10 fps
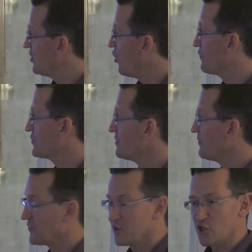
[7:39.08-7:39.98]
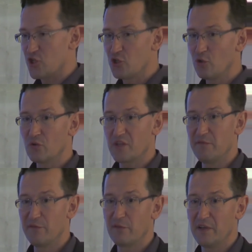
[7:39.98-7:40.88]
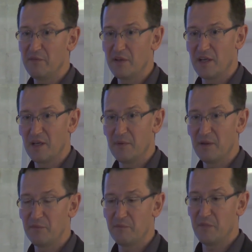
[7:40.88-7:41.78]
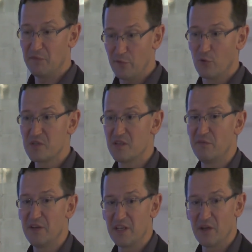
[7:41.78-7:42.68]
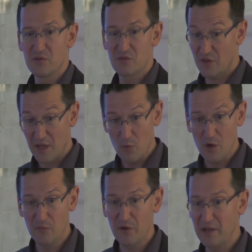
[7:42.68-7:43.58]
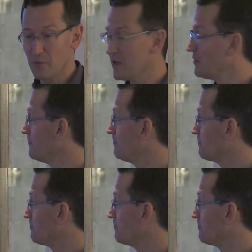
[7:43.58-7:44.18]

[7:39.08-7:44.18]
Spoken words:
Often just short informative videos, they work really well.